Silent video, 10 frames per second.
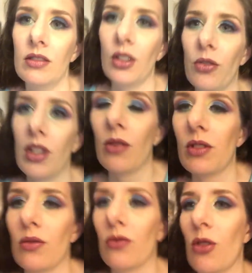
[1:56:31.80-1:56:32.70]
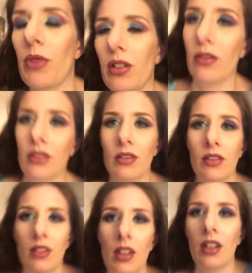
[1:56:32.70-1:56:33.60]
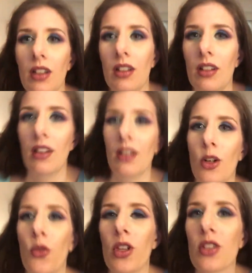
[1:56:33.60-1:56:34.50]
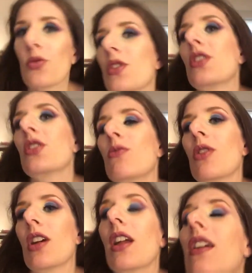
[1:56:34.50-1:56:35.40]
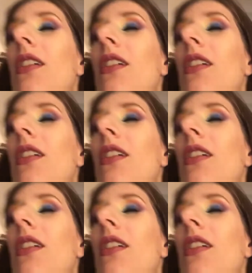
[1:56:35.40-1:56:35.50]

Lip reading: Hopefully that was informative. Hopefully this wasn't too boring